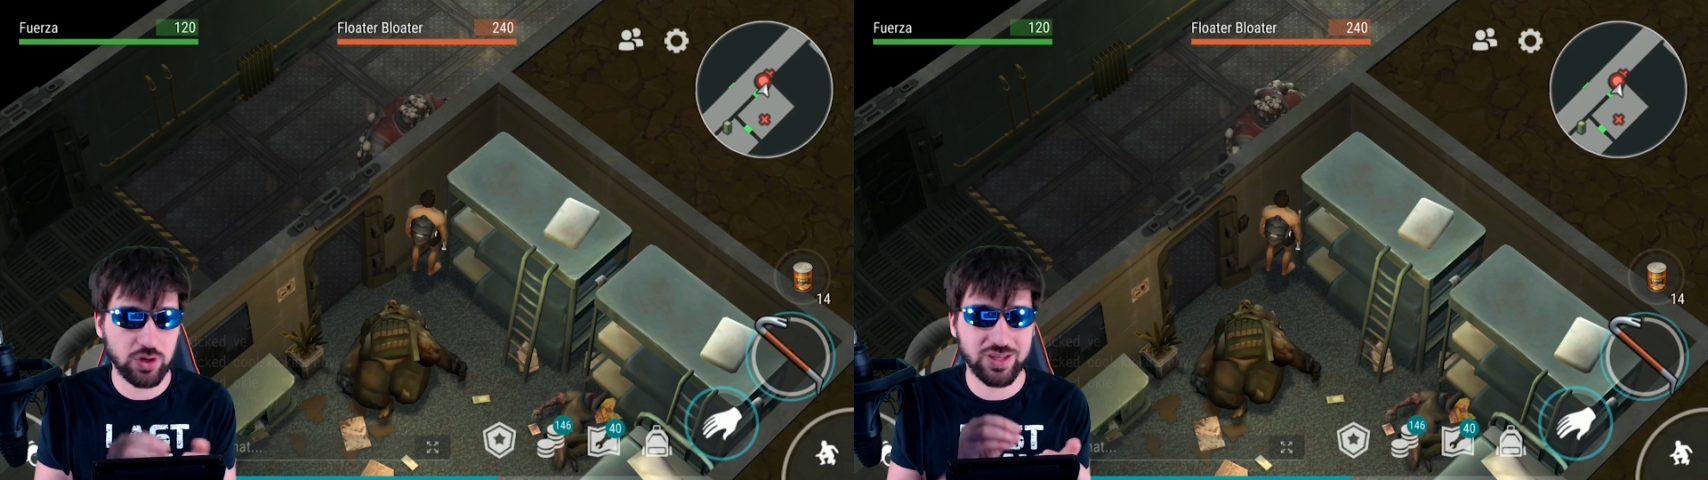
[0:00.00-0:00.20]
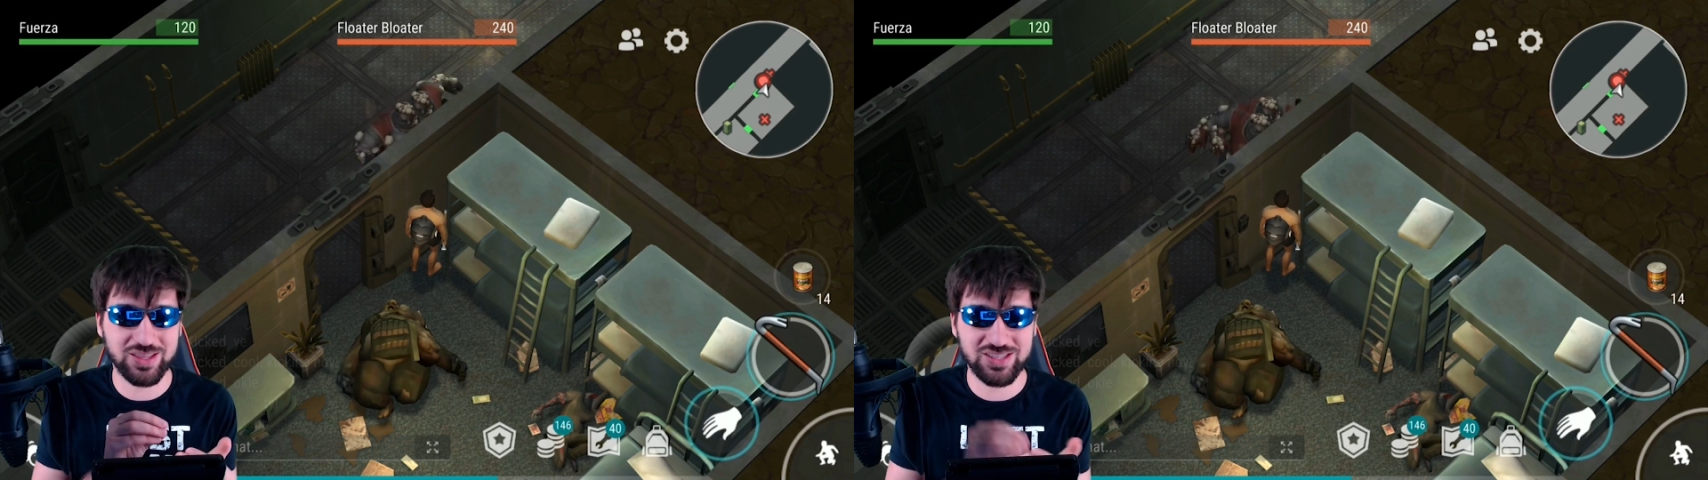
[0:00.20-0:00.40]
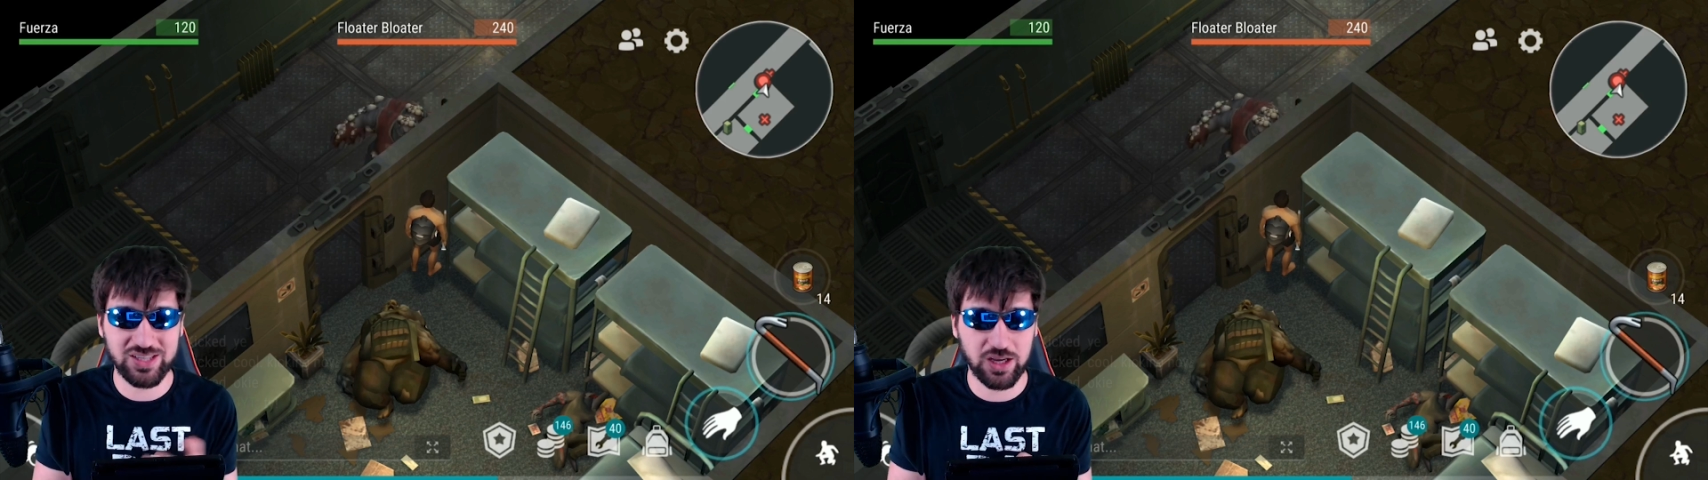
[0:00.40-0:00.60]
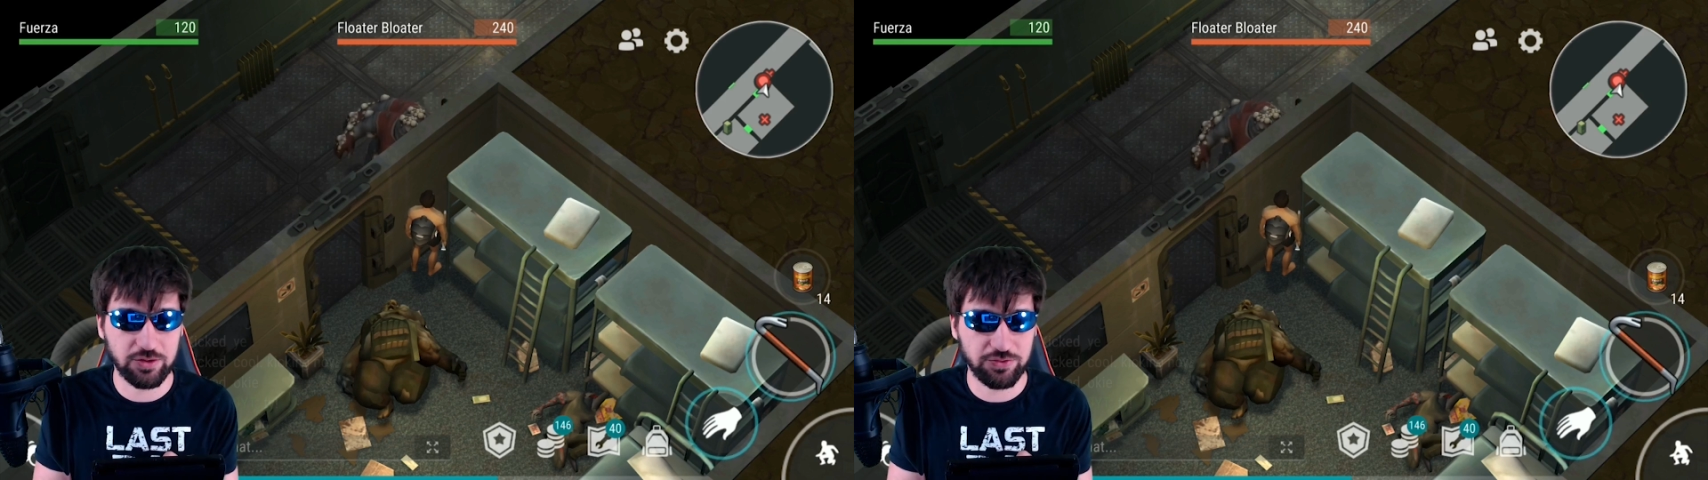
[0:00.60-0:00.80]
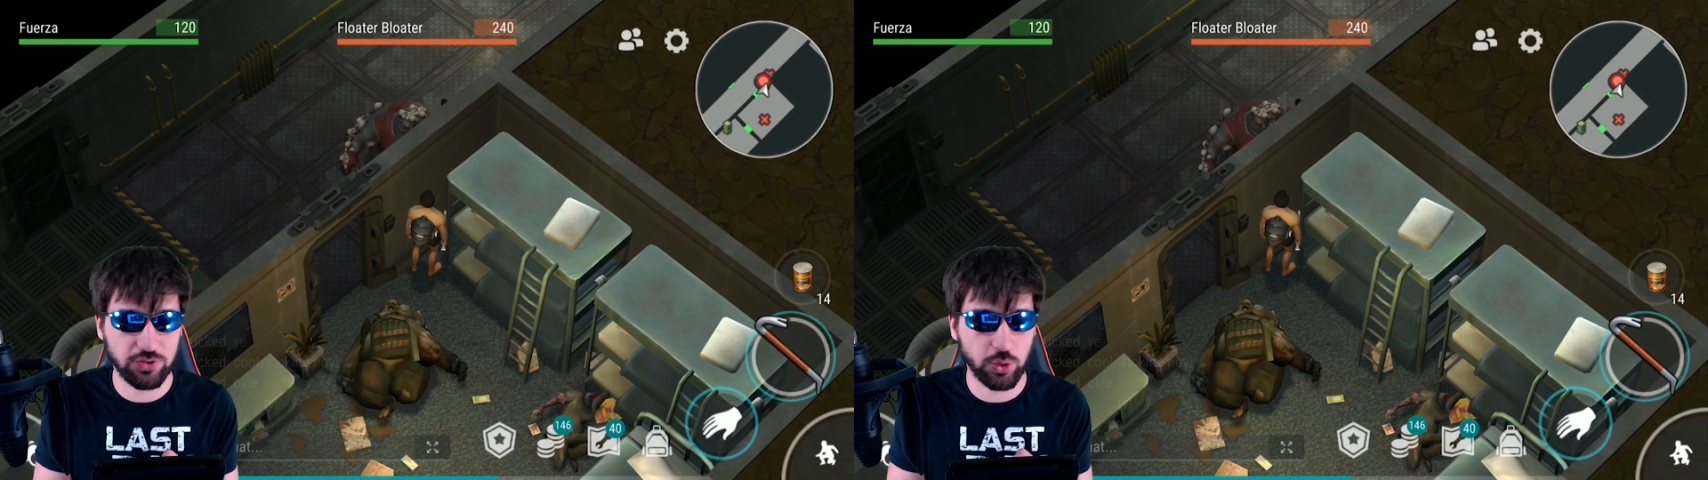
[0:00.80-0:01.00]
in the
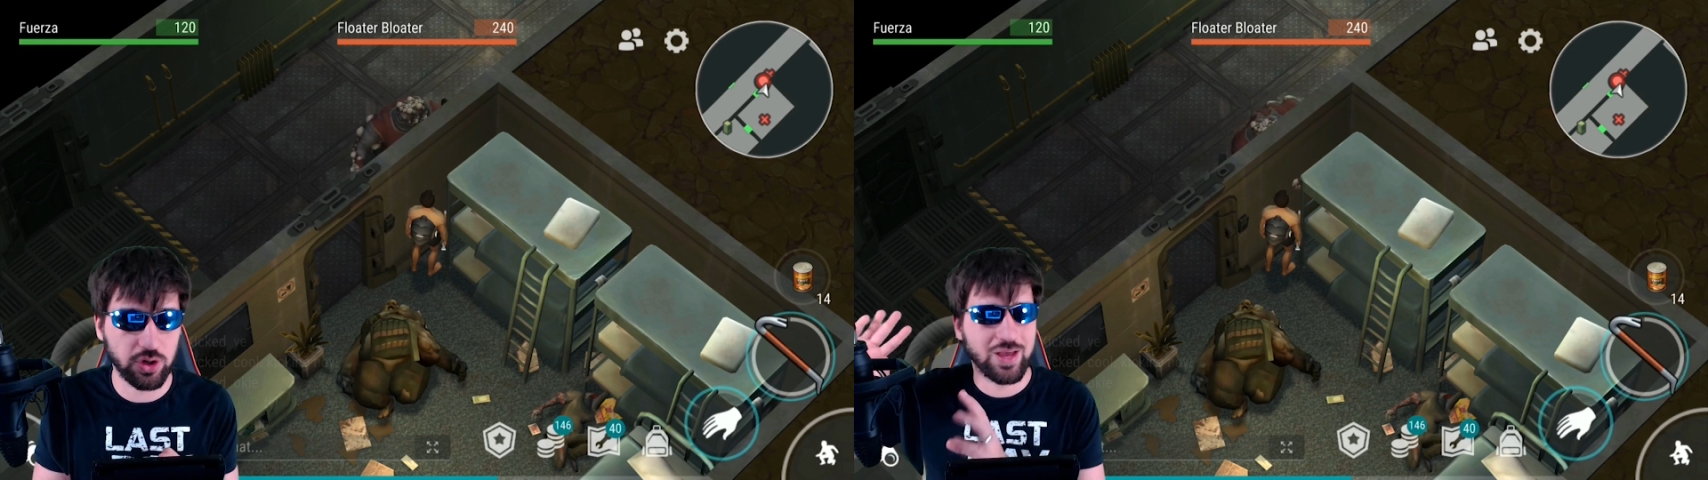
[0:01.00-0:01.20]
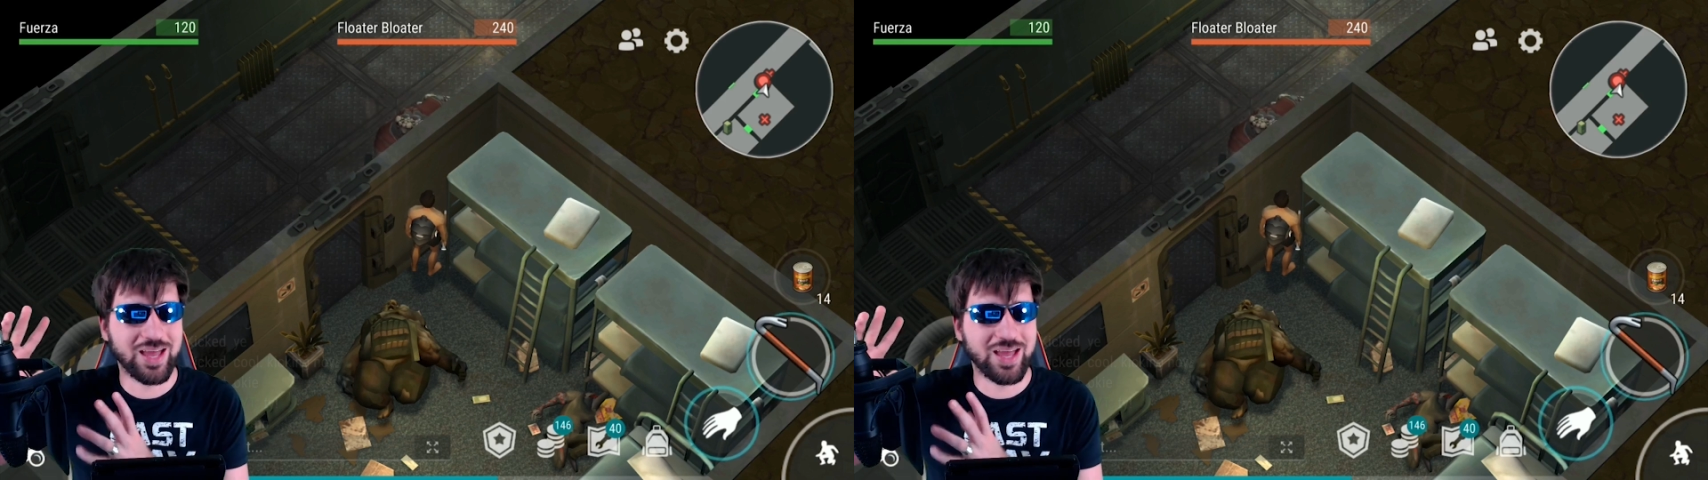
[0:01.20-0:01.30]
2nd floor,